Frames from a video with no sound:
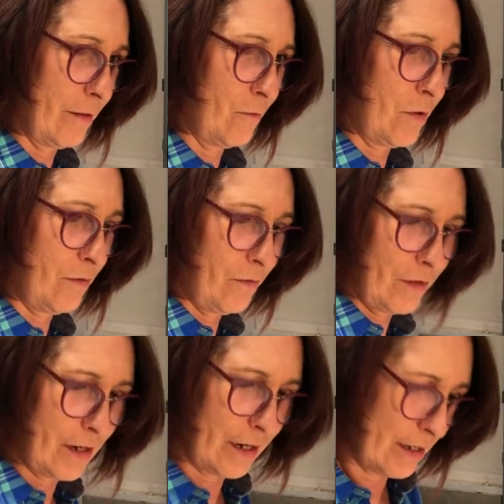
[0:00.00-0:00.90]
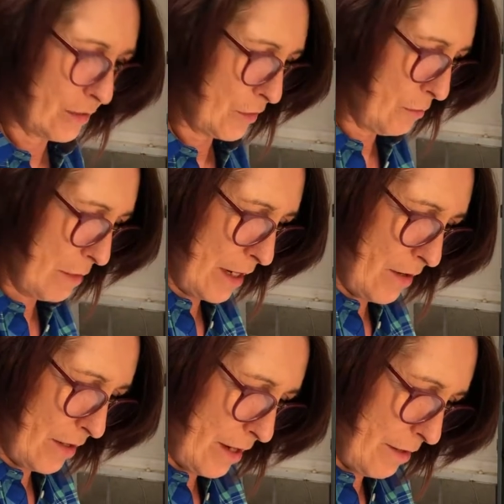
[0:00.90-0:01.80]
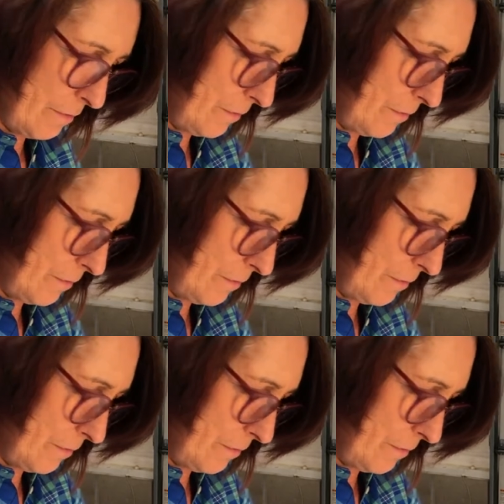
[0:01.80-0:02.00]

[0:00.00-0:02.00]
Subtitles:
whoa, then I get too many on there.